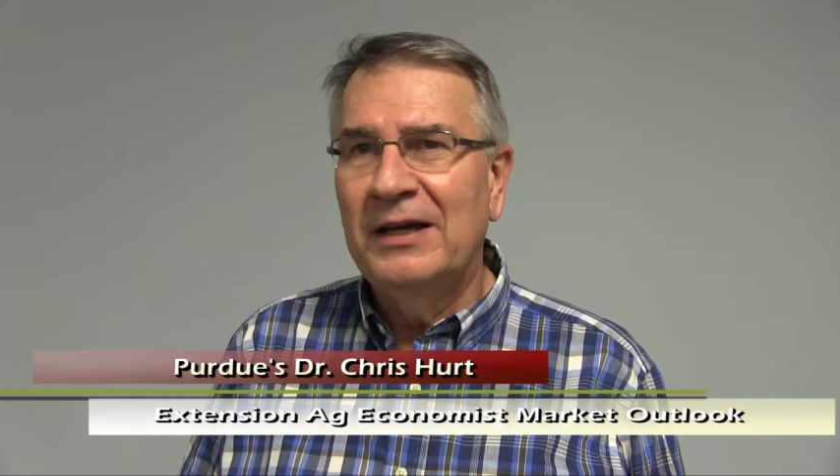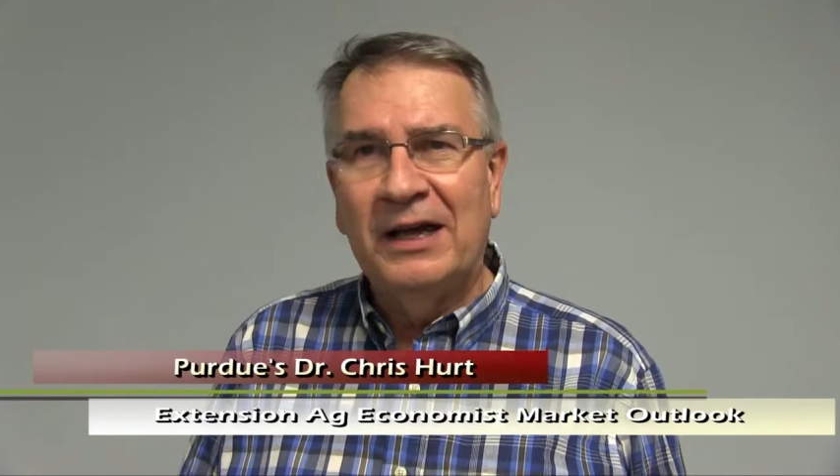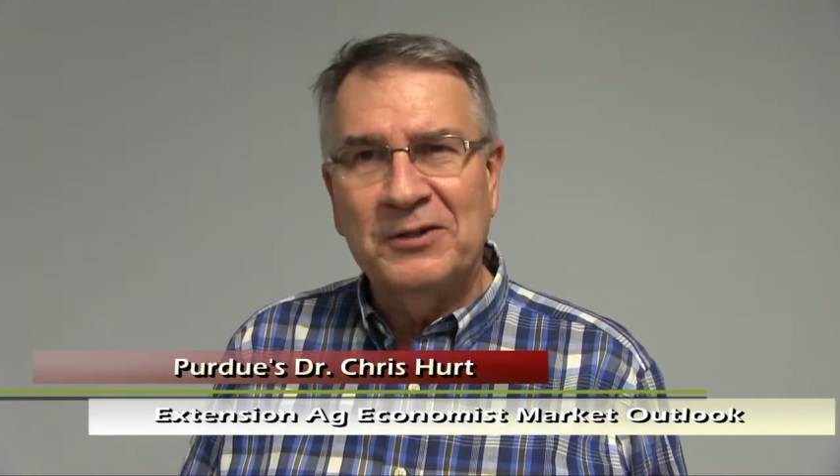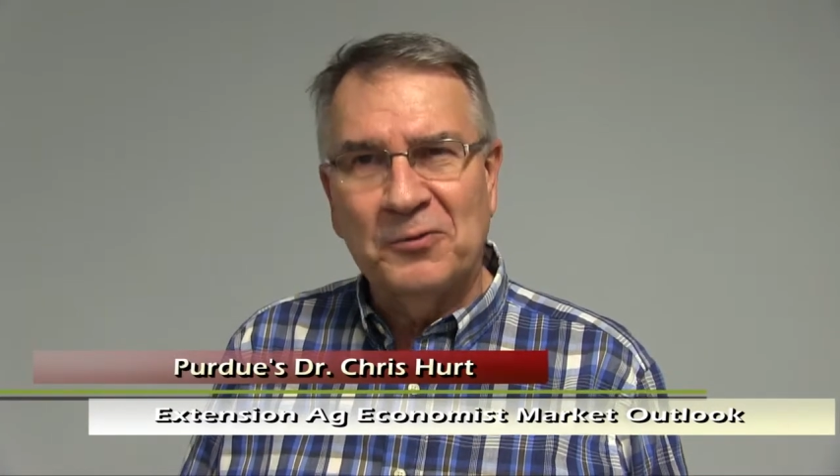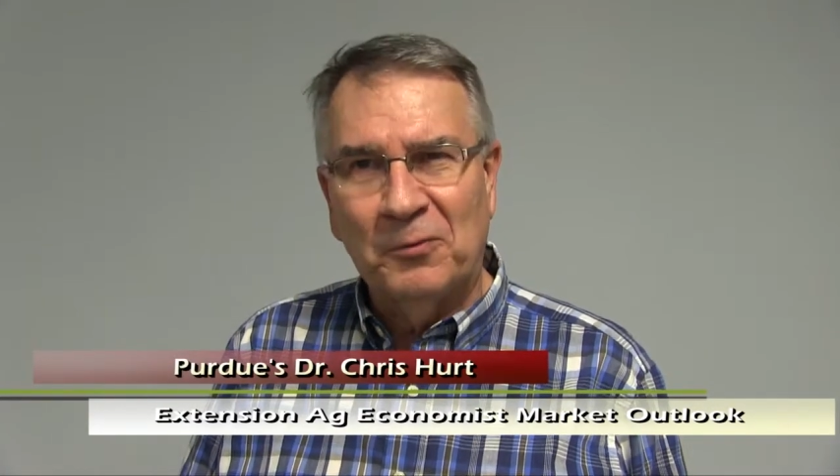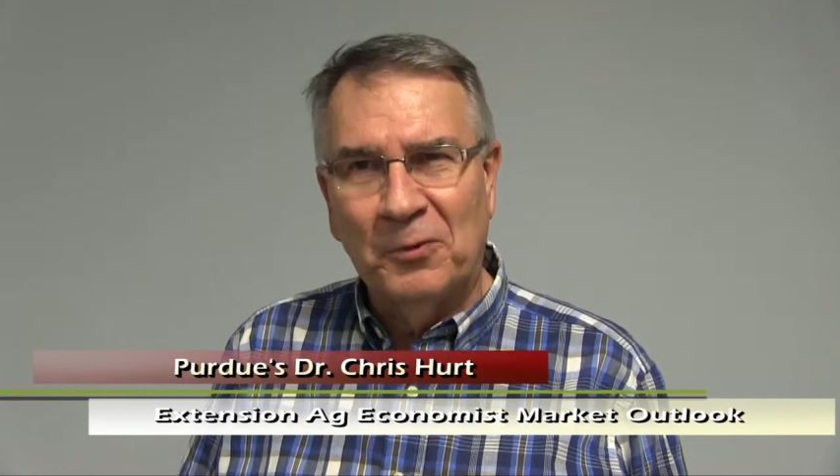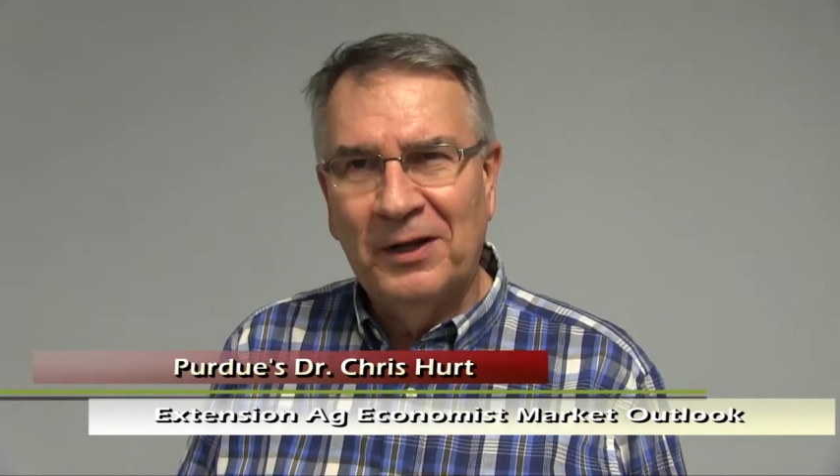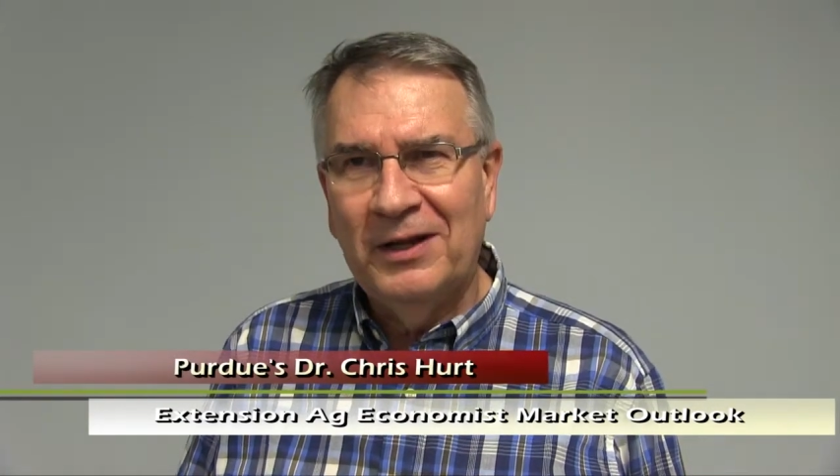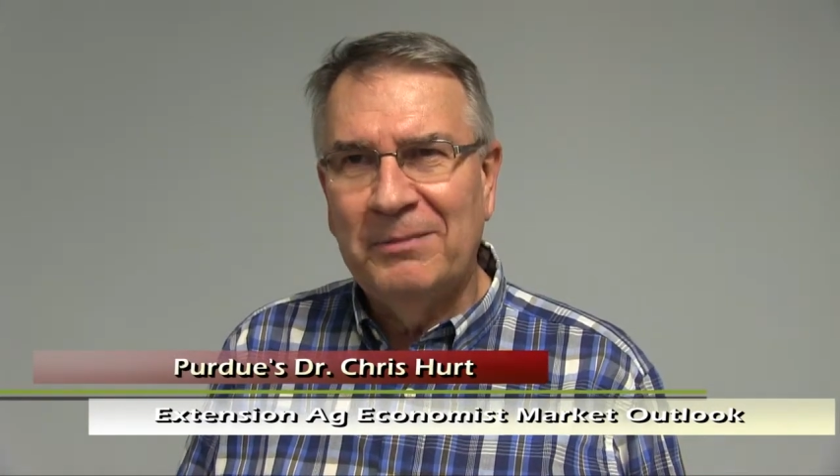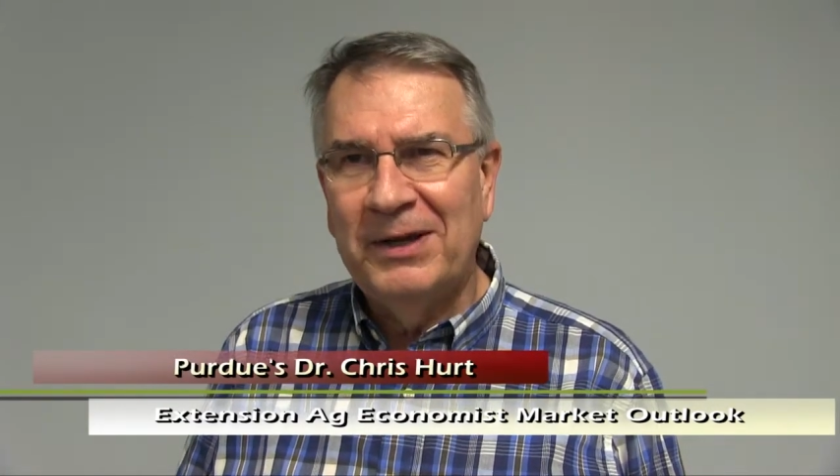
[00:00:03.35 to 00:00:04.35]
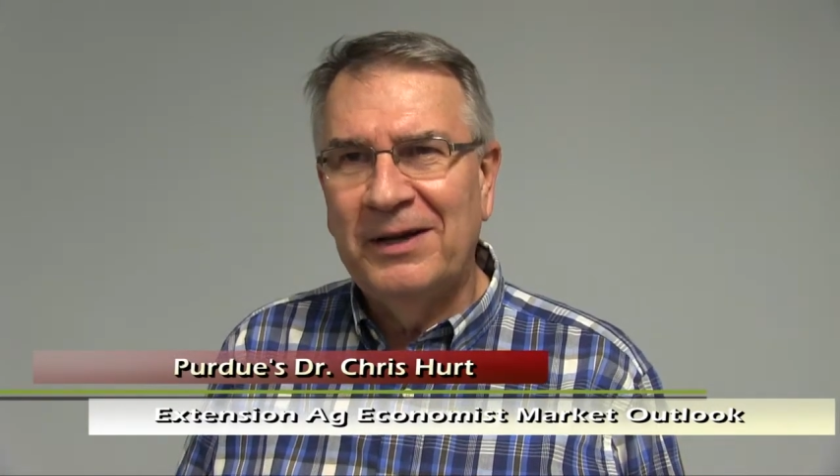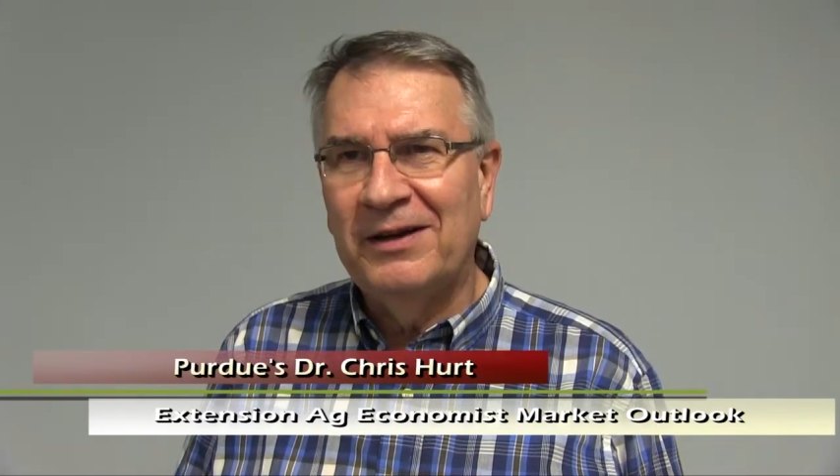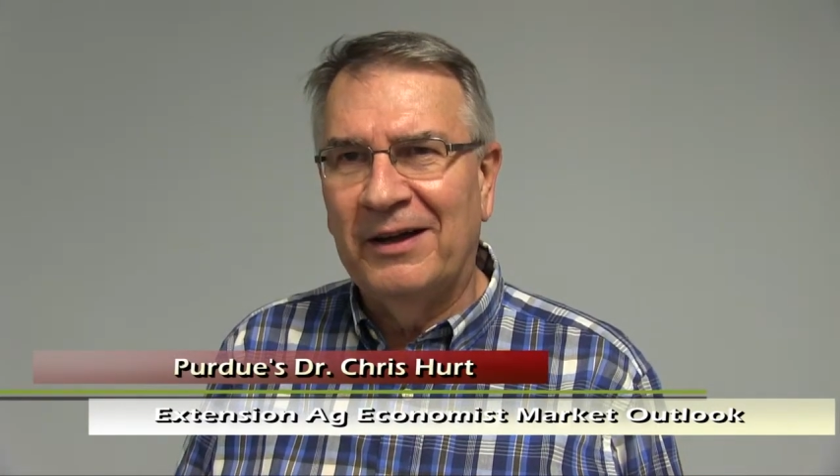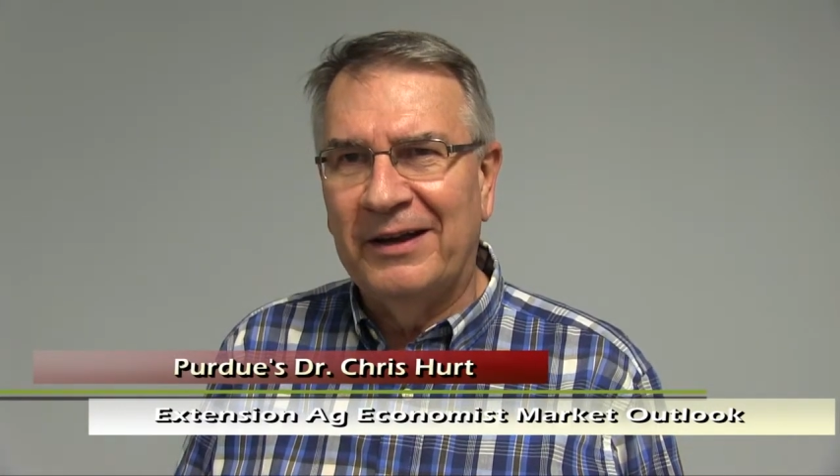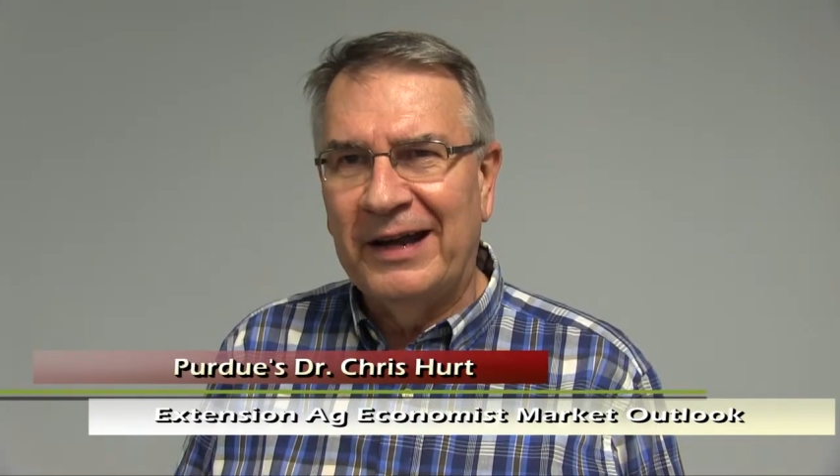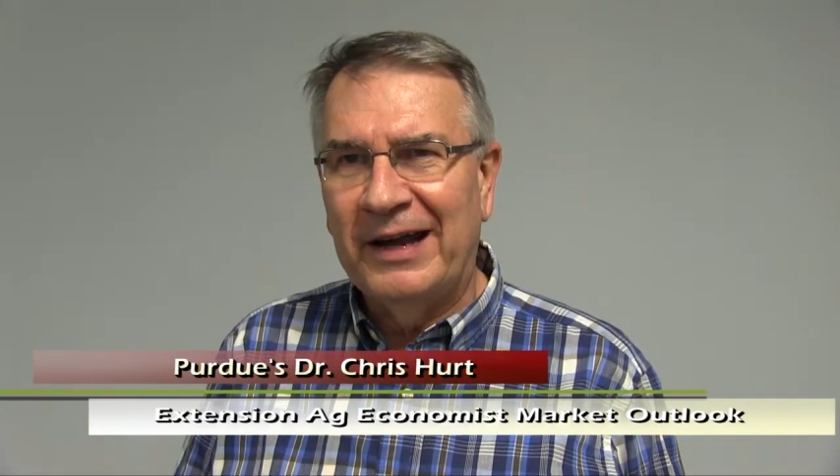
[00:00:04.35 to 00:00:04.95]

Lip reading: it's really been an